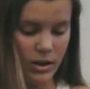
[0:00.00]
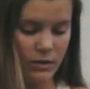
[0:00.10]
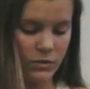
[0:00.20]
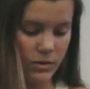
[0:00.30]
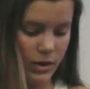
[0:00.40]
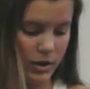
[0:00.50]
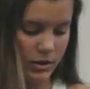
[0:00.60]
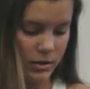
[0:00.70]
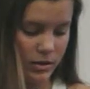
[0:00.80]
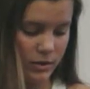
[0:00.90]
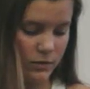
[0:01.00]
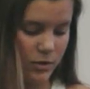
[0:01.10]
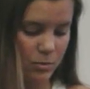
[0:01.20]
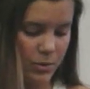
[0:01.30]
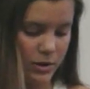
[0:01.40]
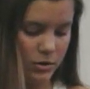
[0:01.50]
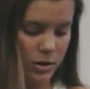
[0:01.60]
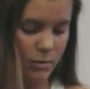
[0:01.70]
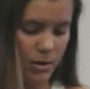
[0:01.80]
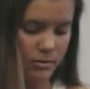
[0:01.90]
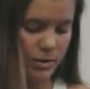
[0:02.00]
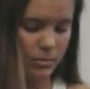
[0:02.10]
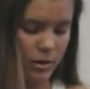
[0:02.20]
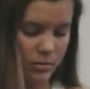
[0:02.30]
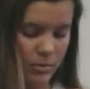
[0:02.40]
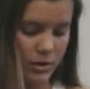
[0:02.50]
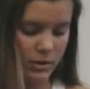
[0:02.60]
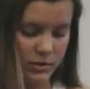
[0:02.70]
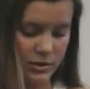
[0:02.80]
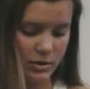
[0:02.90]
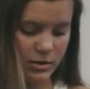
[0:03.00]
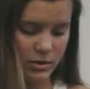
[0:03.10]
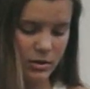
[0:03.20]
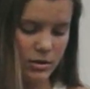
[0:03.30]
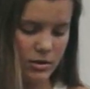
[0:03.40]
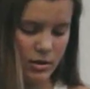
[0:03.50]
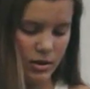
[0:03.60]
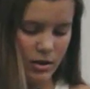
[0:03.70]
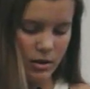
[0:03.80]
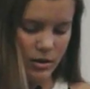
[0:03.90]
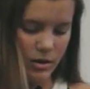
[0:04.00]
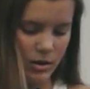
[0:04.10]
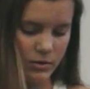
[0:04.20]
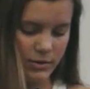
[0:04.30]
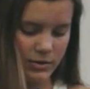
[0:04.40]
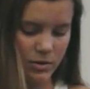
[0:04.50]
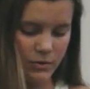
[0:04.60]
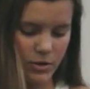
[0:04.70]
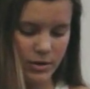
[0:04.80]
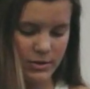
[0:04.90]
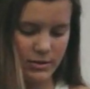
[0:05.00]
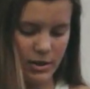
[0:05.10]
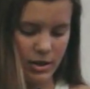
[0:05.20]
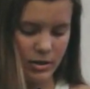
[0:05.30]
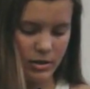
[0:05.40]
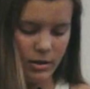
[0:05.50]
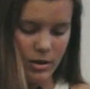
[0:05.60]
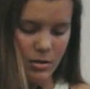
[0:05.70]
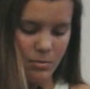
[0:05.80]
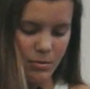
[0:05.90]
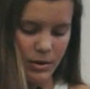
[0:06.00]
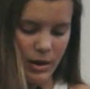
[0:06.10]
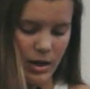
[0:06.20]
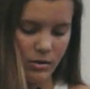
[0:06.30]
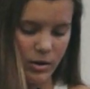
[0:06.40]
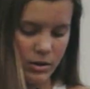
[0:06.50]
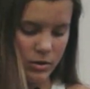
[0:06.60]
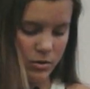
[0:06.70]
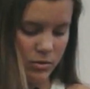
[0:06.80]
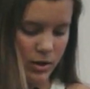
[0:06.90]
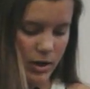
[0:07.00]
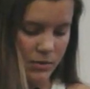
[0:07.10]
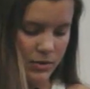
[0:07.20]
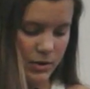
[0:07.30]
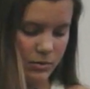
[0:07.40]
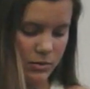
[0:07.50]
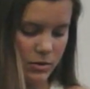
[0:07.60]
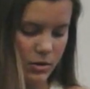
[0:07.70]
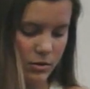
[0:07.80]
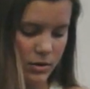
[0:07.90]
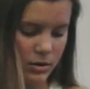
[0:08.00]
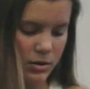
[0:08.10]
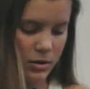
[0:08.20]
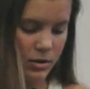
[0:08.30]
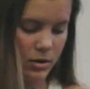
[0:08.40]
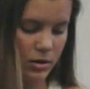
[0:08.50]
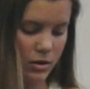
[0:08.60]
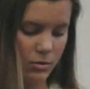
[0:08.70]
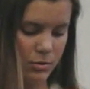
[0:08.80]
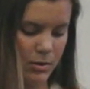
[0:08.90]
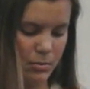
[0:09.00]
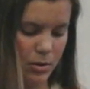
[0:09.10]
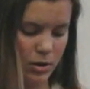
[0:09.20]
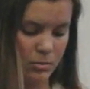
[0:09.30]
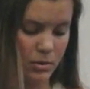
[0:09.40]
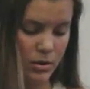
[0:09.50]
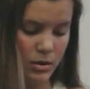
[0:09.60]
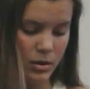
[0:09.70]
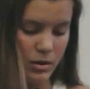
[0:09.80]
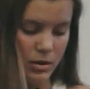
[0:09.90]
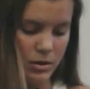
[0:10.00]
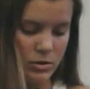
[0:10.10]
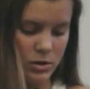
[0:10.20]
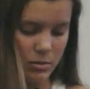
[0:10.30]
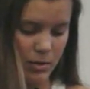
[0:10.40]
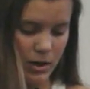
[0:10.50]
After that, I felt better about my mom being sick. I was still very sad, but now I knew that everything was going on with my mom, and she